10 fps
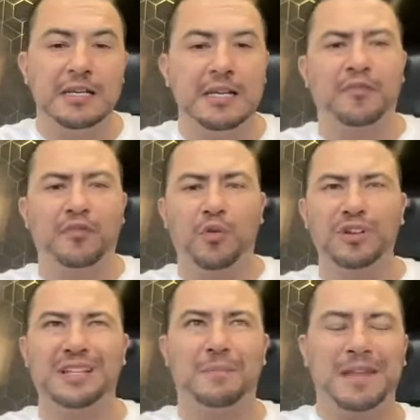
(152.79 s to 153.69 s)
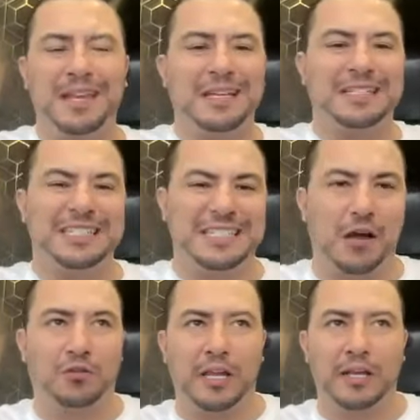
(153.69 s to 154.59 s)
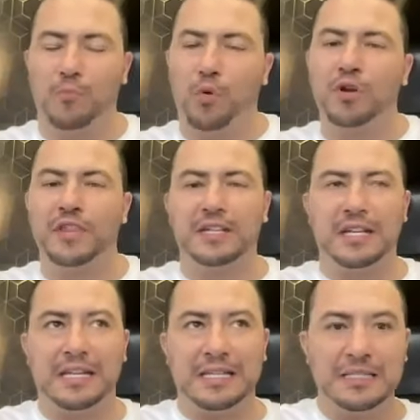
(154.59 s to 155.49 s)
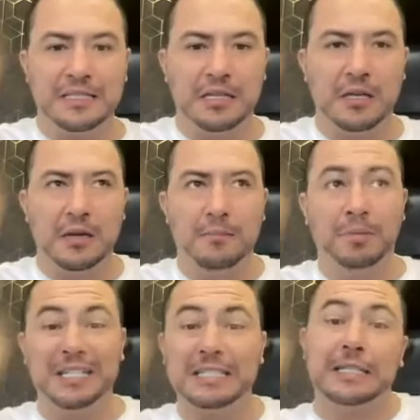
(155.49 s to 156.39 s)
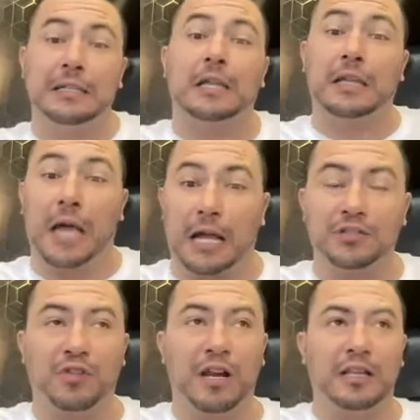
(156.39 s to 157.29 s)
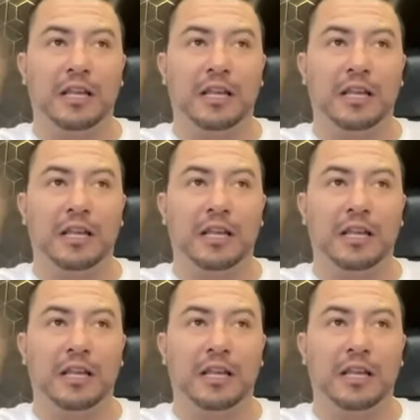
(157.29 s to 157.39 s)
Now, of course, I'm making it sound like more than it is, but it's still a lot, right?